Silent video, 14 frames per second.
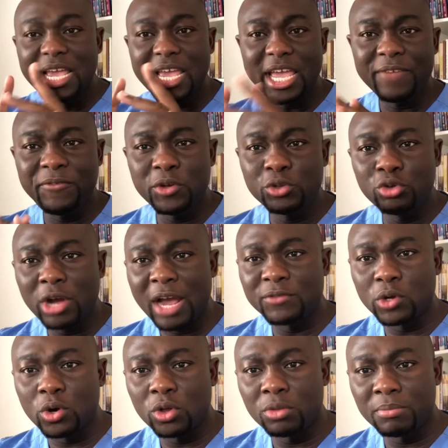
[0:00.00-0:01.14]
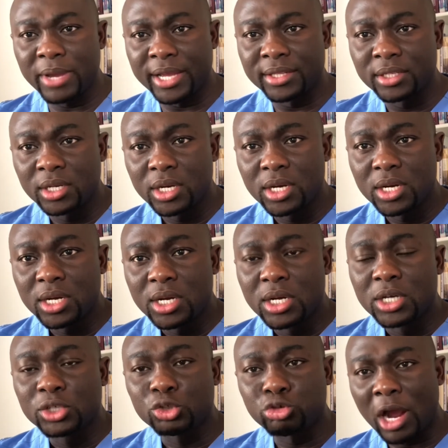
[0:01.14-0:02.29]
If you do have to go to bed,
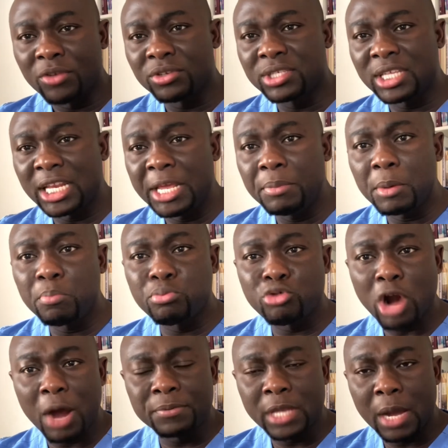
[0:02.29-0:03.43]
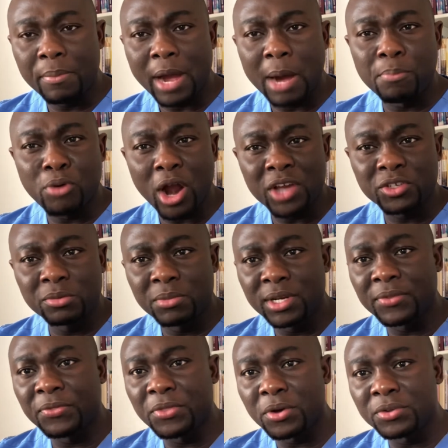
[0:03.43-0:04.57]
try to sleep propped up approximately
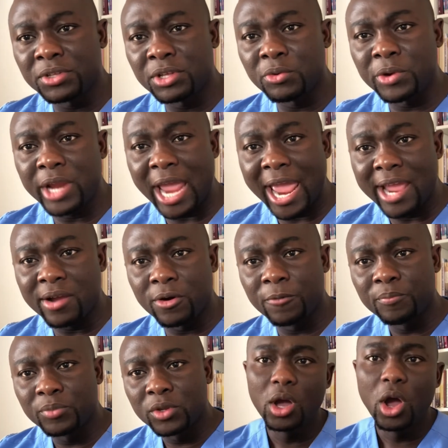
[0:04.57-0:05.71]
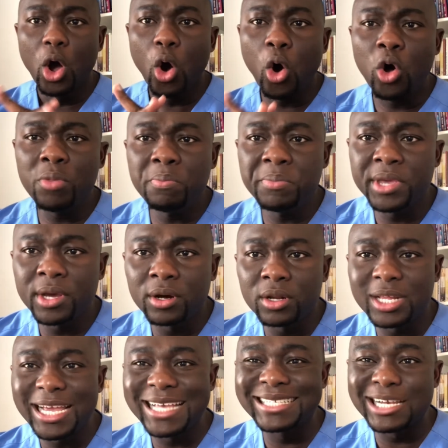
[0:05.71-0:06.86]
30-degree angle.
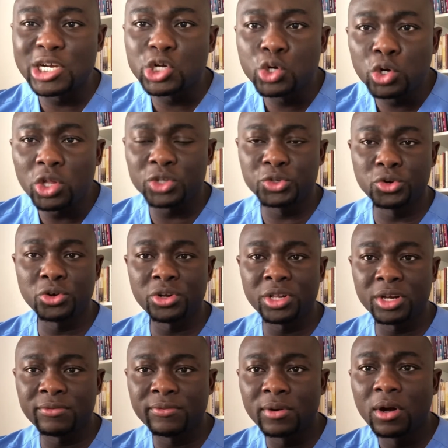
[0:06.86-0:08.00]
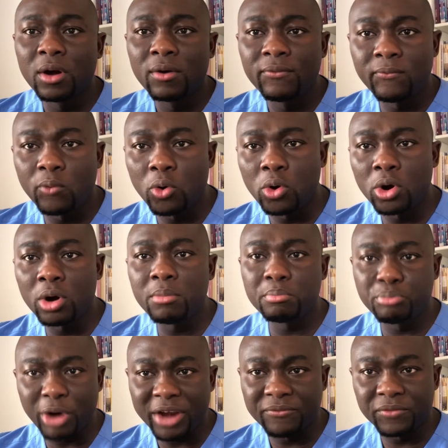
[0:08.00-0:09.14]
Oatmeal is a good alternative for
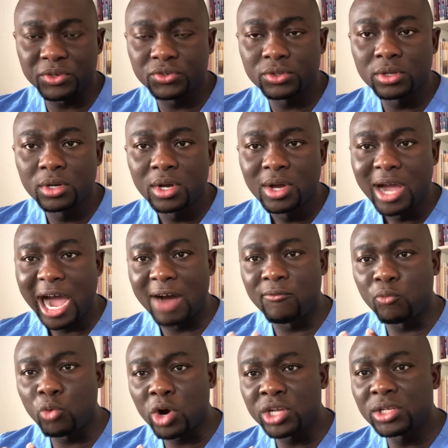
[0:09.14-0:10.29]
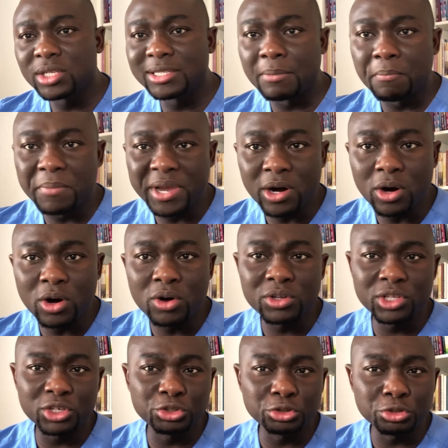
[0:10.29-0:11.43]
breakfast. Avoid the milk,
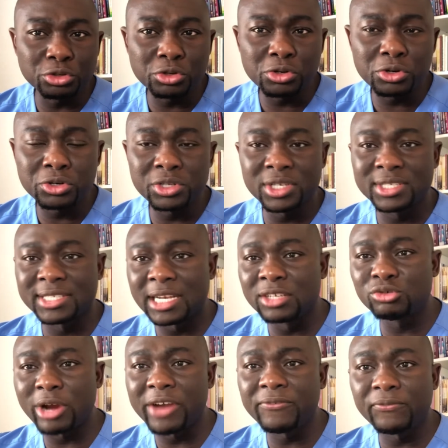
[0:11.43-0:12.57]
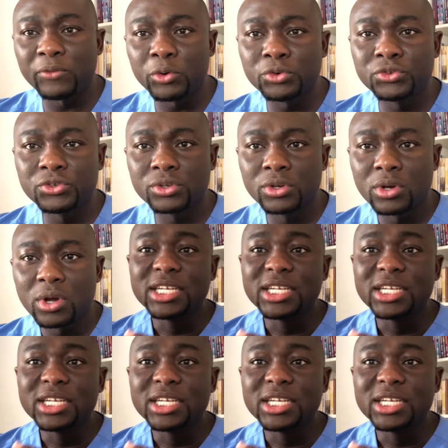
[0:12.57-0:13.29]
the sugar, the sun-dried fruits.